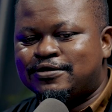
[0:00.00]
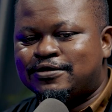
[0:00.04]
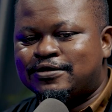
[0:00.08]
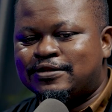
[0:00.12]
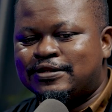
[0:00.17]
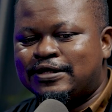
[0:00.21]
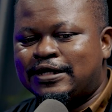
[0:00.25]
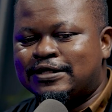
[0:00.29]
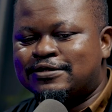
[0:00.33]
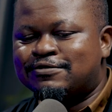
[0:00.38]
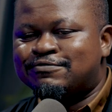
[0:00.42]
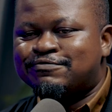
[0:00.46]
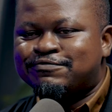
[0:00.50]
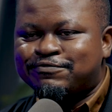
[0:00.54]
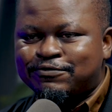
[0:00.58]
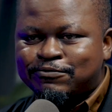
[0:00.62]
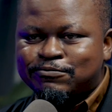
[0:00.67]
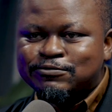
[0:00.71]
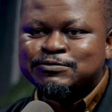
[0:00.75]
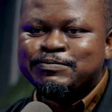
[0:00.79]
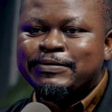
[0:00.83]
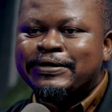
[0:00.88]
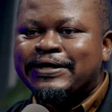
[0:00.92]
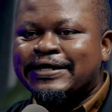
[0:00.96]
that
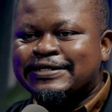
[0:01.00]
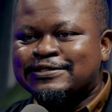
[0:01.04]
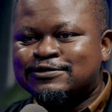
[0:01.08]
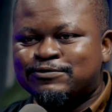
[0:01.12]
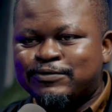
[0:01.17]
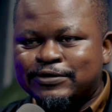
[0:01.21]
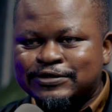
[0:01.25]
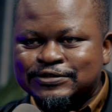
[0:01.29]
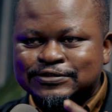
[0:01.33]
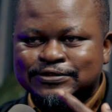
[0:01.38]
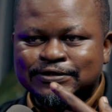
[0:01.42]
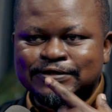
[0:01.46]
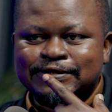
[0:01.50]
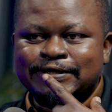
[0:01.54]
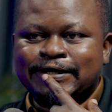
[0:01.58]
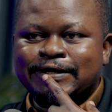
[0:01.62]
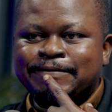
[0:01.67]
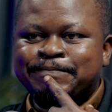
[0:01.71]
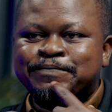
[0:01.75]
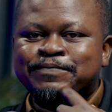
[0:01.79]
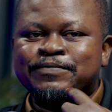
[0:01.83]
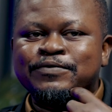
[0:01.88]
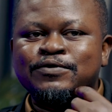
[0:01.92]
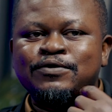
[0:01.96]
informs my next question then.
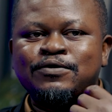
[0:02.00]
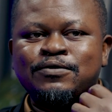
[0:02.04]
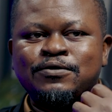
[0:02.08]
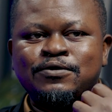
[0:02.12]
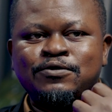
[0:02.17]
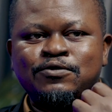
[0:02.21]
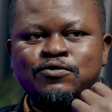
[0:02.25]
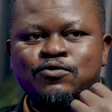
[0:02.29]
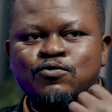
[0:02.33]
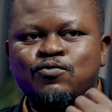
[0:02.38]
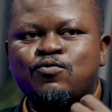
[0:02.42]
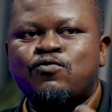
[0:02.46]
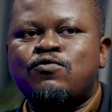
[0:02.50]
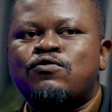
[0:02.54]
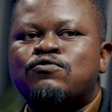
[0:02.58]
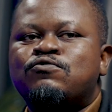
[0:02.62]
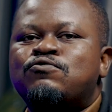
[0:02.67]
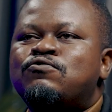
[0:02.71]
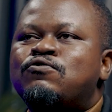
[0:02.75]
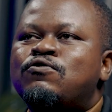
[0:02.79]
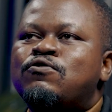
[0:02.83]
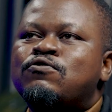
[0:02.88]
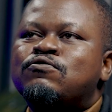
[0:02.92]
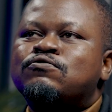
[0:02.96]
What
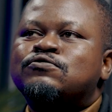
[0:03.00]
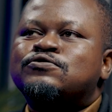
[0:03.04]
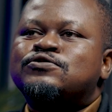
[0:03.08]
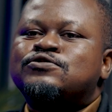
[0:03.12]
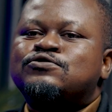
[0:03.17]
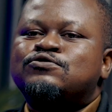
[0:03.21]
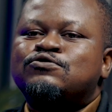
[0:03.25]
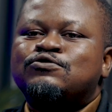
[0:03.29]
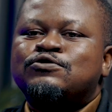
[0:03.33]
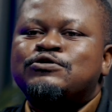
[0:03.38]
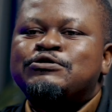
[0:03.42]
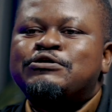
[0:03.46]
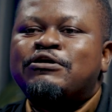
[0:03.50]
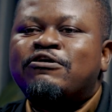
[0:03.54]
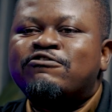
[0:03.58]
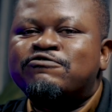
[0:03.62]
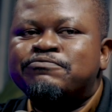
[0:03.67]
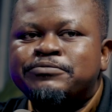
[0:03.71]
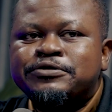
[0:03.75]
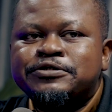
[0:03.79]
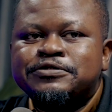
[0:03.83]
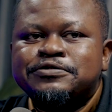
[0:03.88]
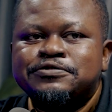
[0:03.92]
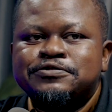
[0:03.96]
roles do
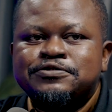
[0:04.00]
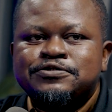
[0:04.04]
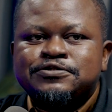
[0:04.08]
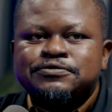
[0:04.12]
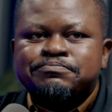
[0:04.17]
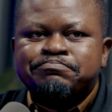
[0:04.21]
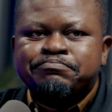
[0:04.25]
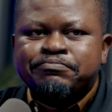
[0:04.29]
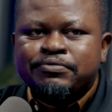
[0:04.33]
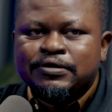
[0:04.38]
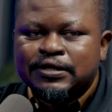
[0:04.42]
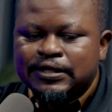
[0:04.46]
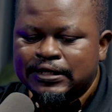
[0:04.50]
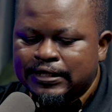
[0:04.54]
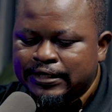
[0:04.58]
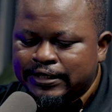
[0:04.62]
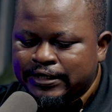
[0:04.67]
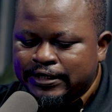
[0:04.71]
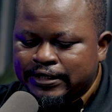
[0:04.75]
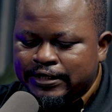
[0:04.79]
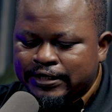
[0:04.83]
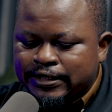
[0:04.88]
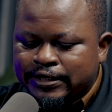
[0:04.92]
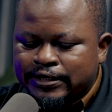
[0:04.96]
governments
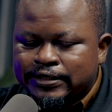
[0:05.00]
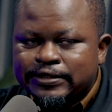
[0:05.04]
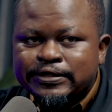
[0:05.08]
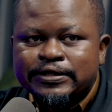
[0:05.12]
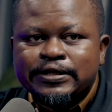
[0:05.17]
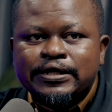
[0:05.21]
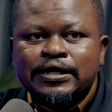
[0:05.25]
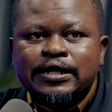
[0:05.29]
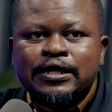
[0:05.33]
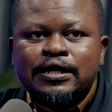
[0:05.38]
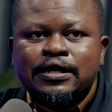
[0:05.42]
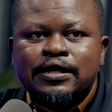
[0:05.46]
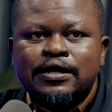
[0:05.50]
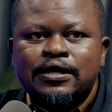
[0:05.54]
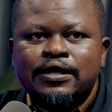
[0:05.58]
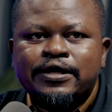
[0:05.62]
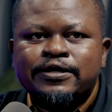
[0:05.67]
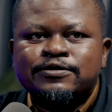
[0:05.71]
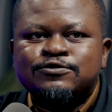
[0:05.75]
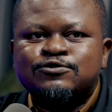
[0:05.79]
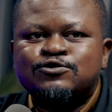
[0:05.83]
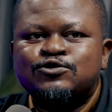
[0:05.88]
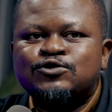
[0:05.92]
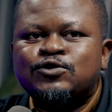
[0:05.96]
play in
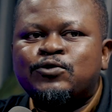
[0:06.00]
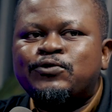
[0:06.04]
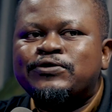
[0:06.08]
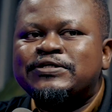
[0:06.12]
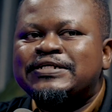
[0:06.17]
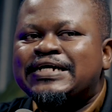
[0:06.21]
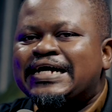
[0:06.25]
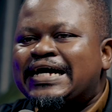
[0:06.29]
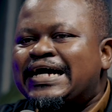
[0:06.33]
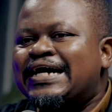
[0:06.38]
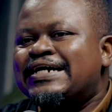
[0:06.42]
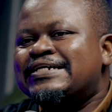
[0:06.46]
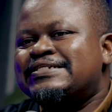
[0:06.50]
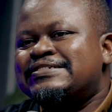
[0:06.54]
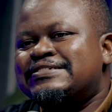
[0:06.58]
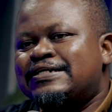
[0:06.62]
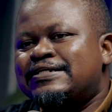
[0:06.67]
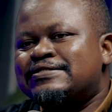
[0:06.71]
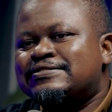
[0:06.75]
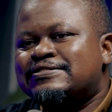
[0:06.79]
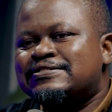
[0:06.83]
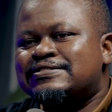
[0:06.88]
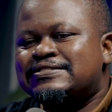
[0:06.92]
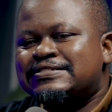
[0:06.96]
ensuring
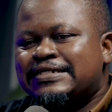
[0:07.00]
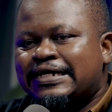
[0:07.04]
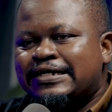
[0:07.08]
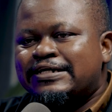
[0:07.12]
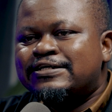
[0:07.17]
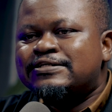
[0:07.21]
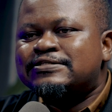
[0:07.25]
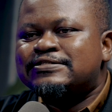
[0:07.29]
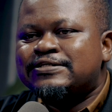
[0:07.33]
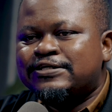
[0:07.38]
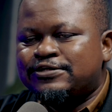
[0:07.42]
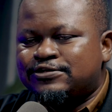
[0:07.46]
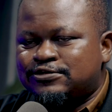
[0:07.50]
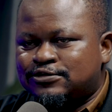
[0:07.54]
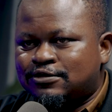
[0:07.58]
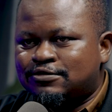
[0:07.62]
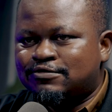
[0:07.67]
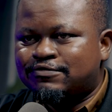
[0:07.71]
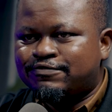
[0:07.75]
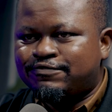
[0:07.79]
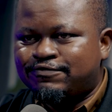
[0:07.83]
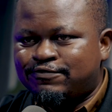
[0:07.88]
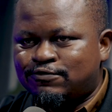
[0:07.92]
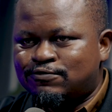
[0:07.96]
access to
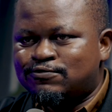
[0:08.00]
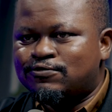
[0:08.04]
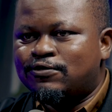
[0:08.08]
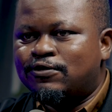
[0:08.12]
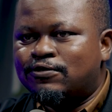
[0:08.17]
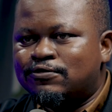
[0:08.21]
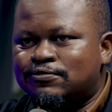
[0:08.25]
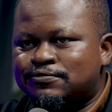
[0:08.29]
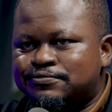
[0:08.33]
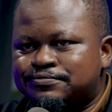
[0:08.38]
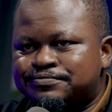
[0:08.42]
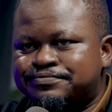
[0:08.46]
sanitation for all?